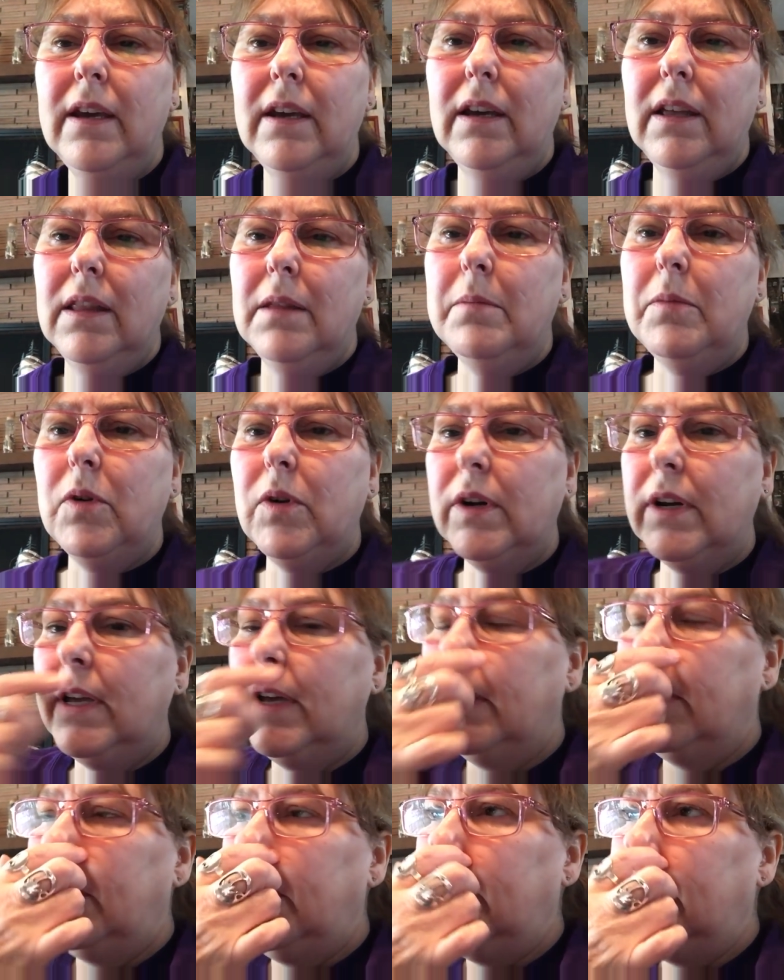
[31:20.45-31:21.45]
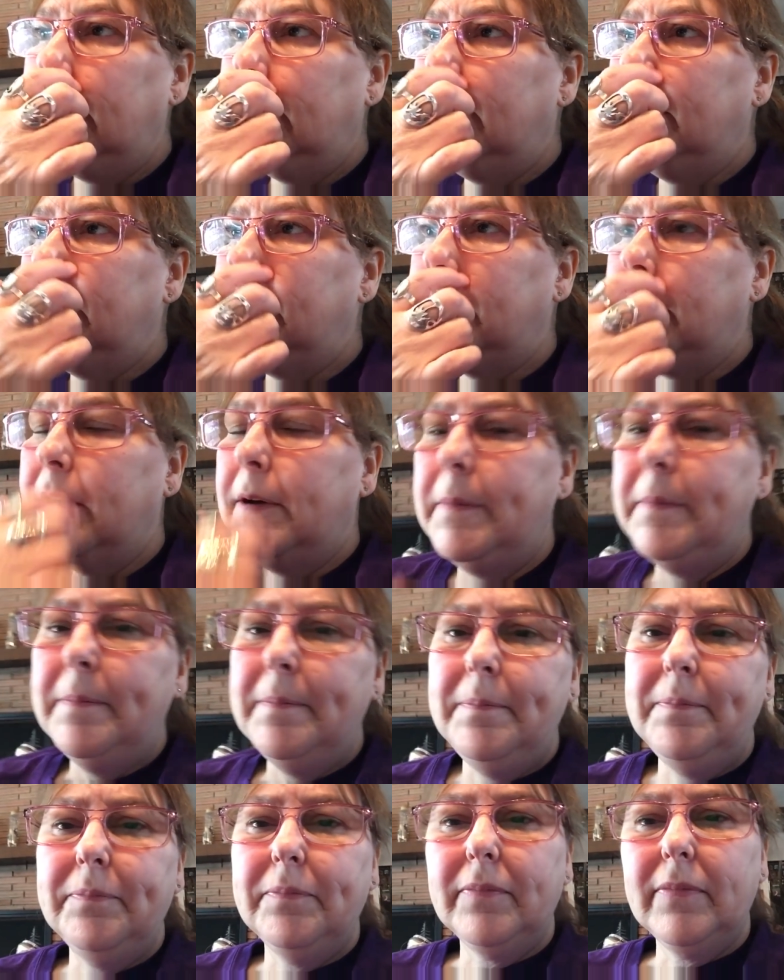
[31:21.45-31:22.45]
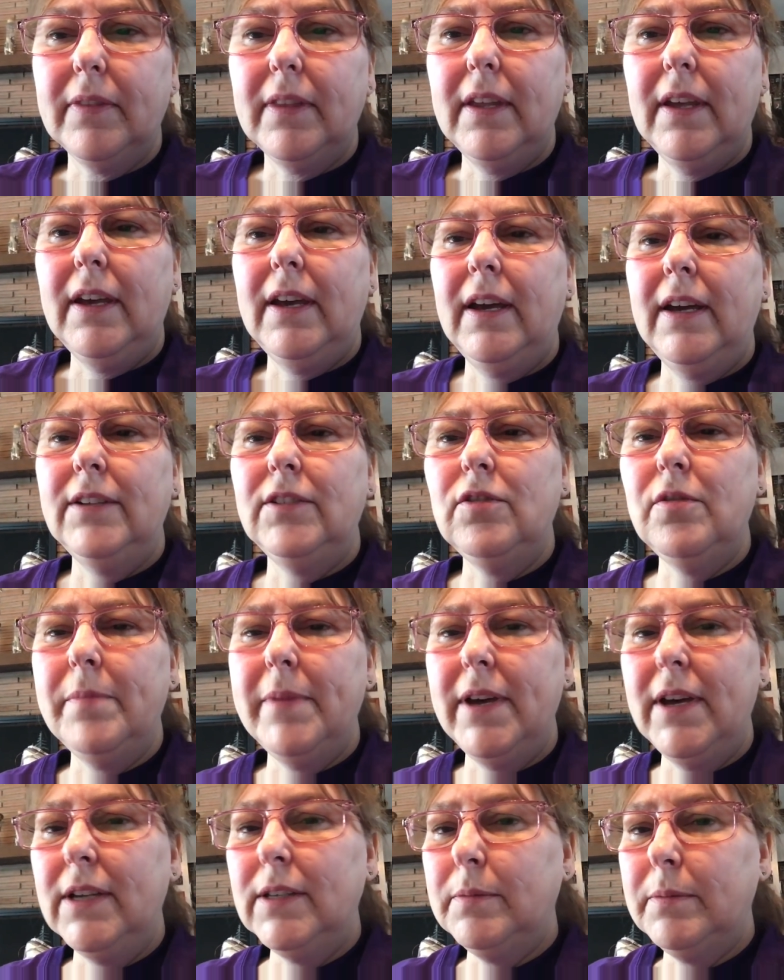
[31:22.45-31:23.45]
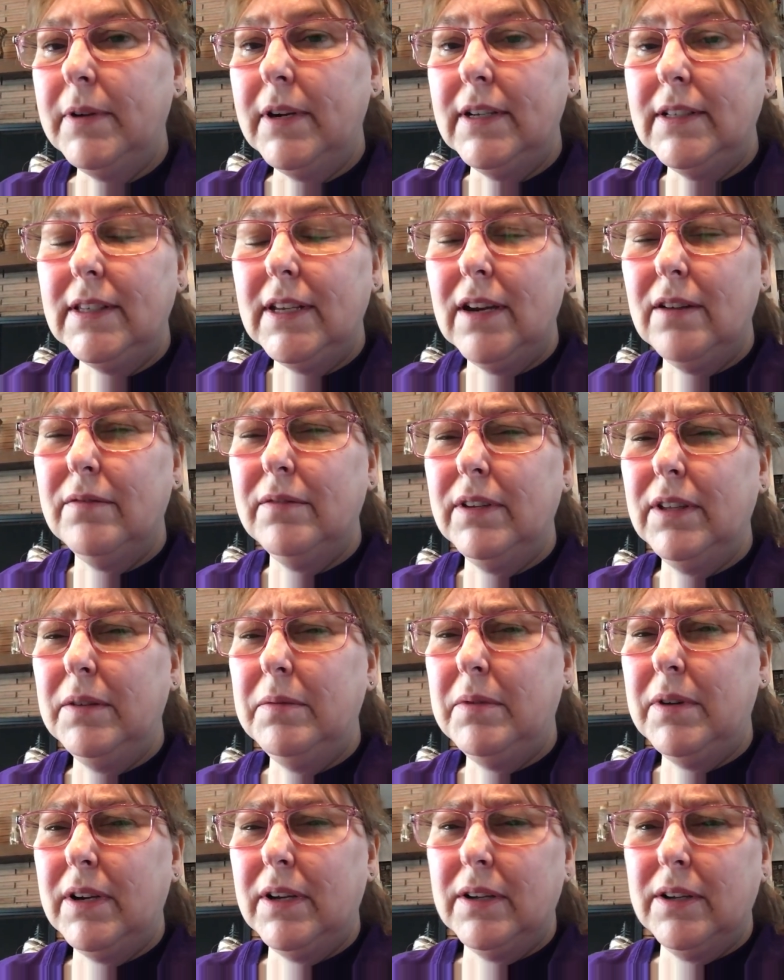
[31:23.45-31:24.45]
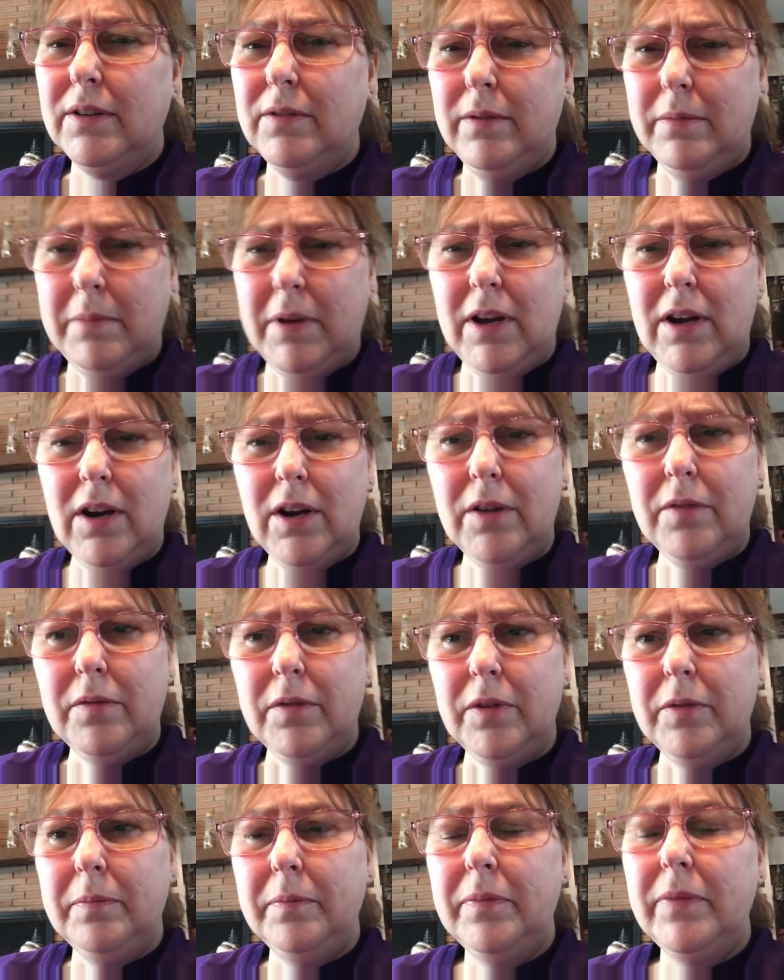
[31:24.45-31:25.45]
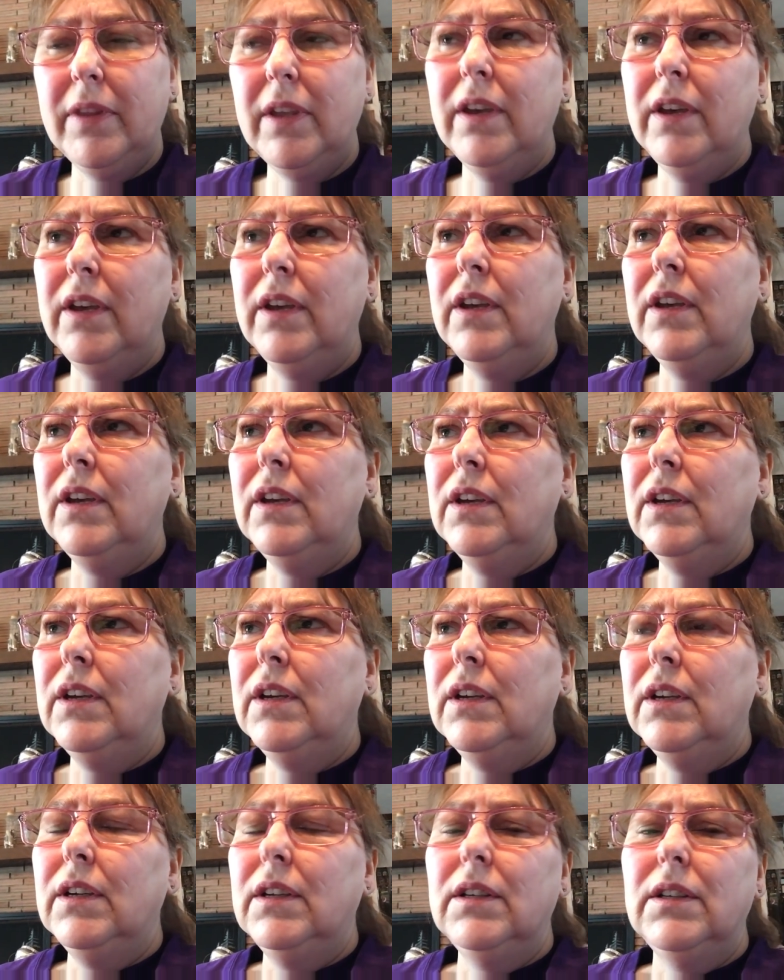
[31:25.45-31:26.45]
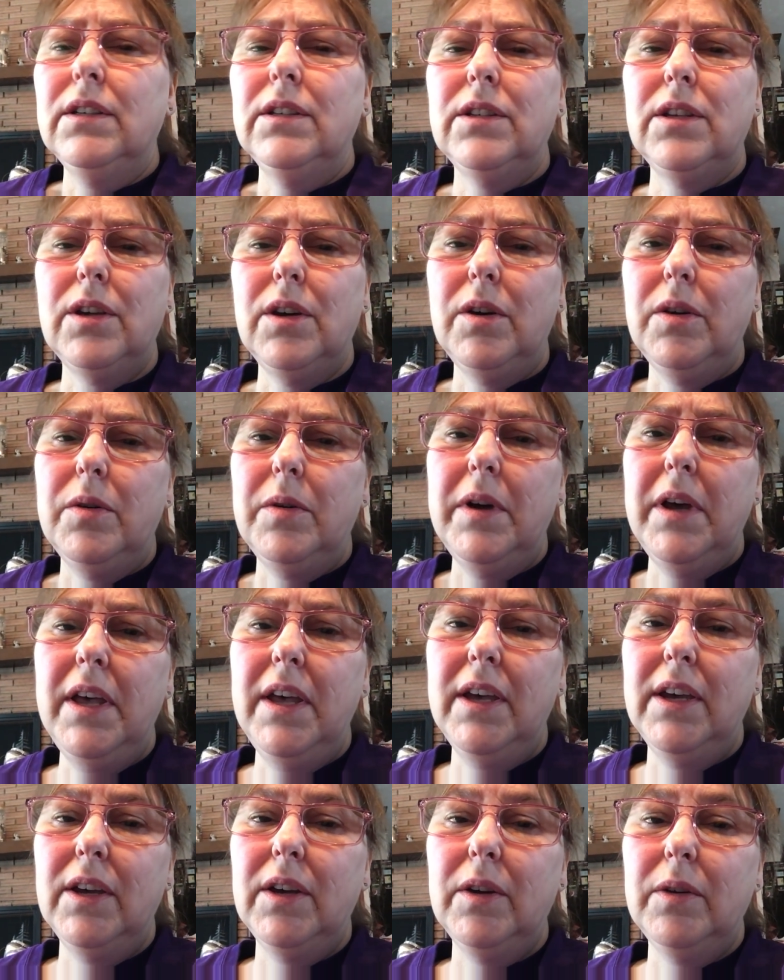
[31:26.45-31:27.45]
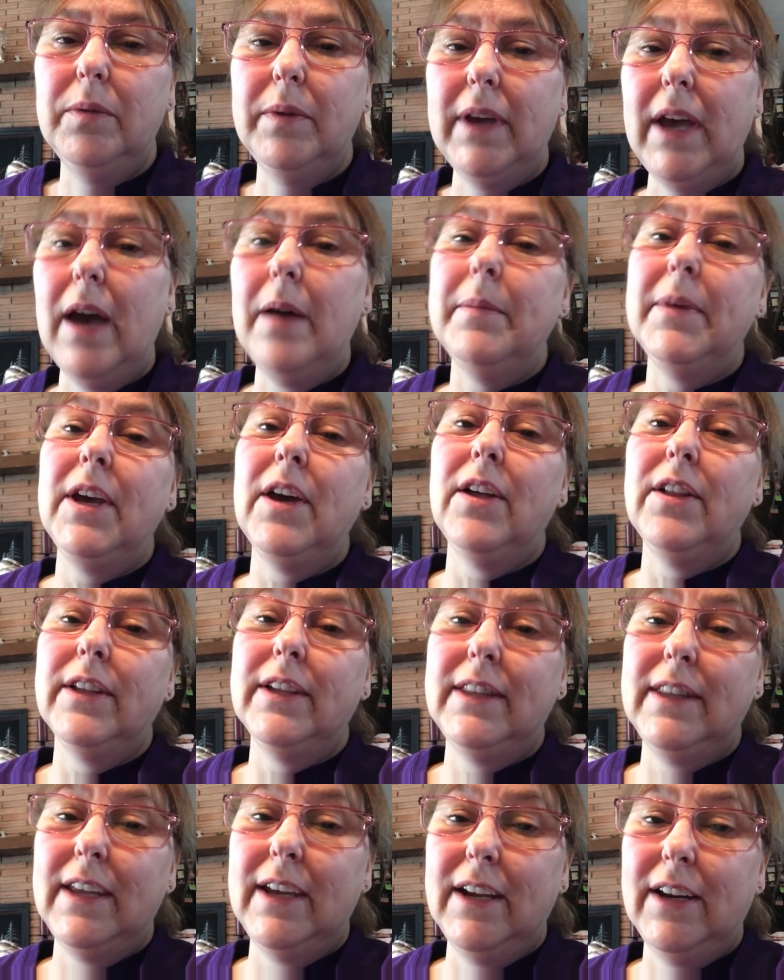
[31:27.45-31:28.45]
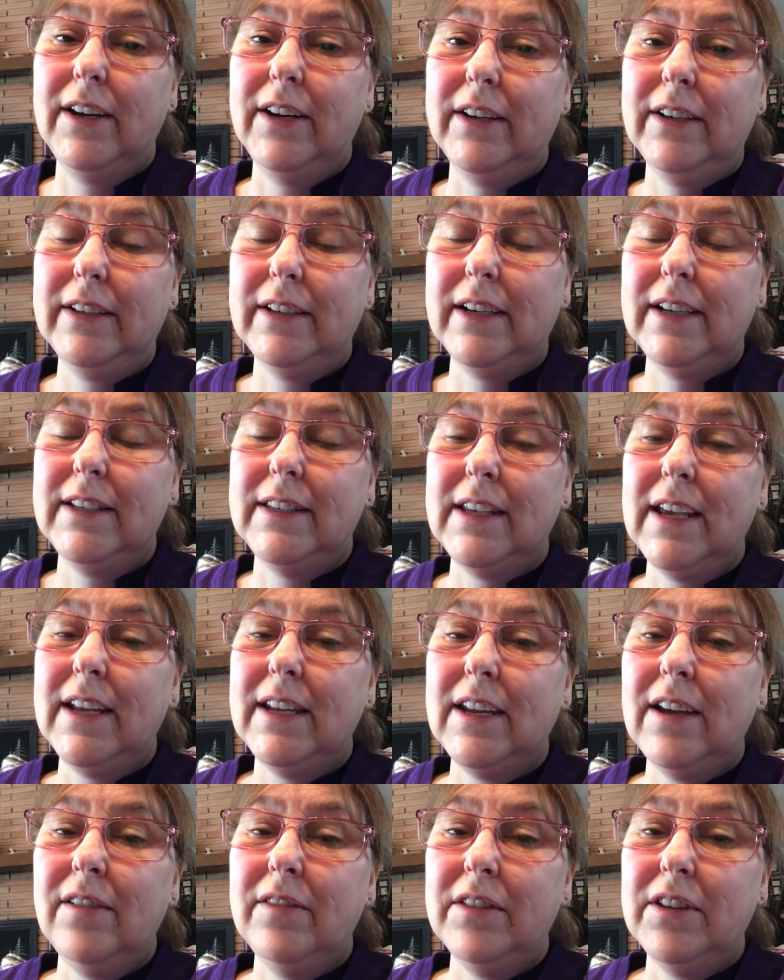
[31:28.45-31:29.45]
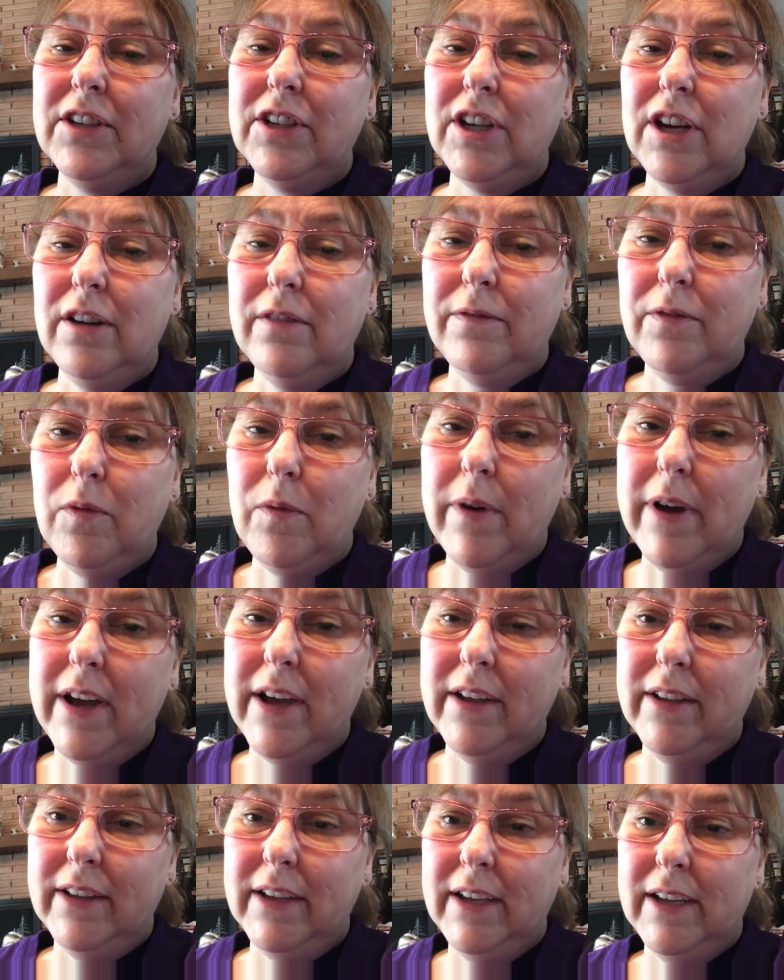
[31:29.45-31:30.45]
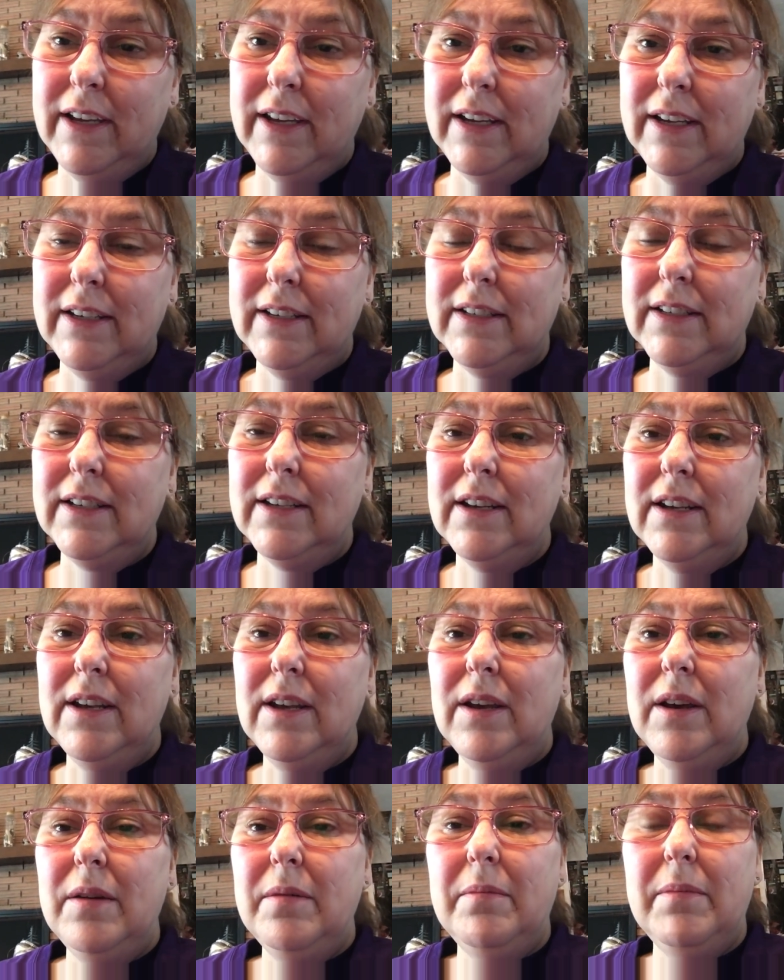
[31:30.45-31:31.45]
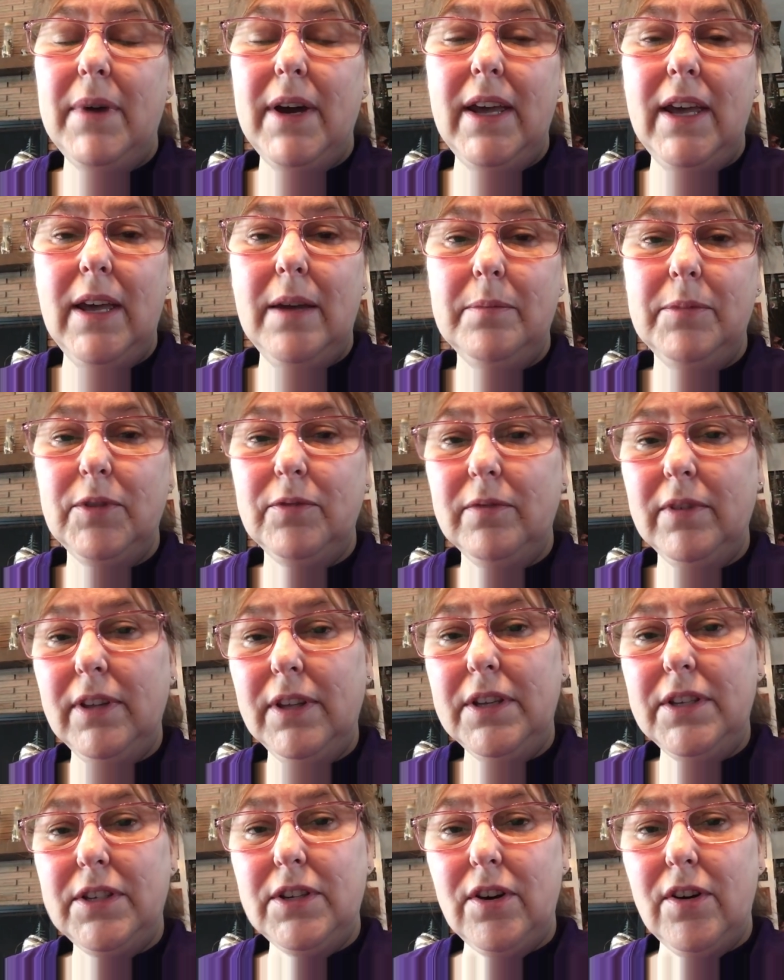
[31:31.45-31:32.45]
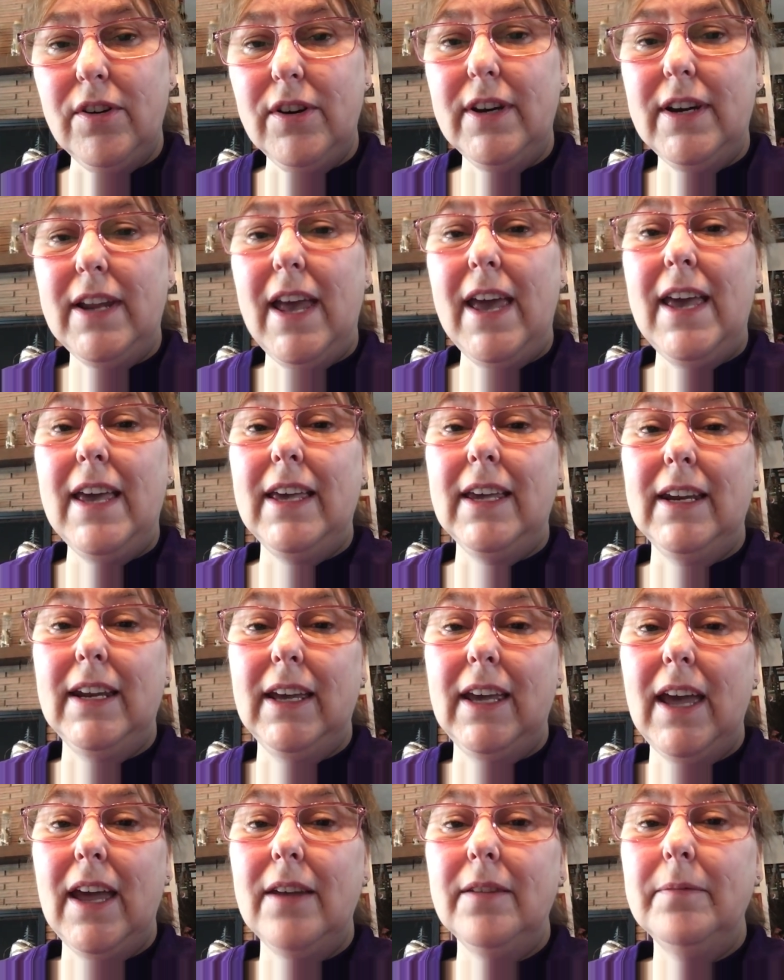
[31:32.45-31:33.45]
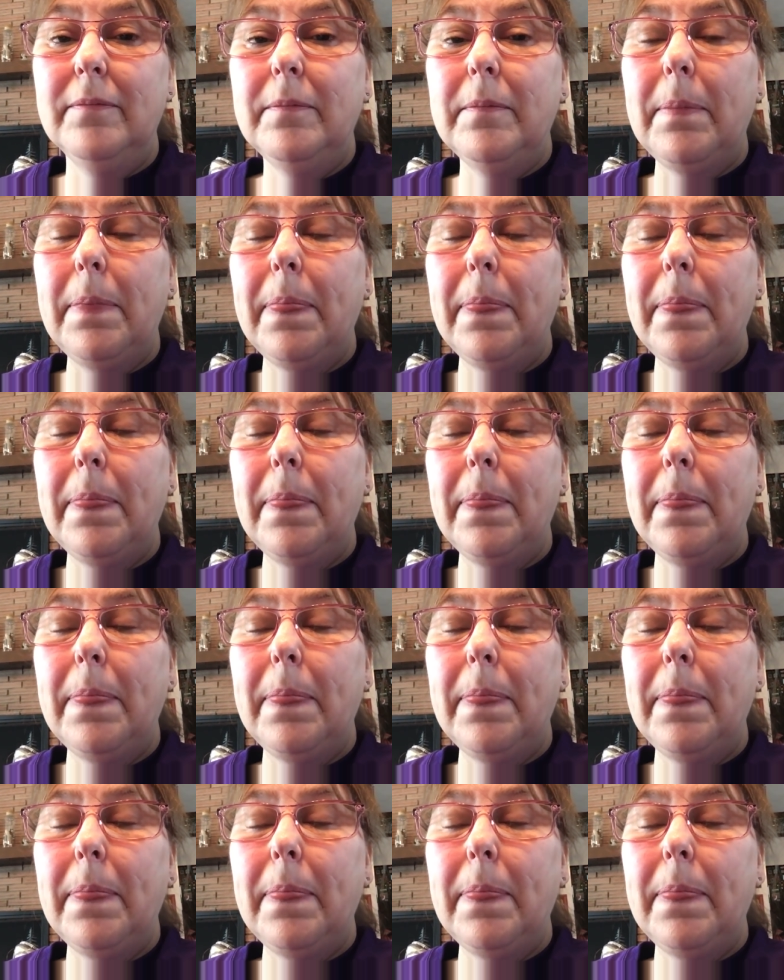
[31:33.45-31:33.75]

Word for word: in the morning. And um, I told my husband, I said, I really want to go in my art room. So we got me all in there. I sat down in the chair for a while and my hips really started aching again.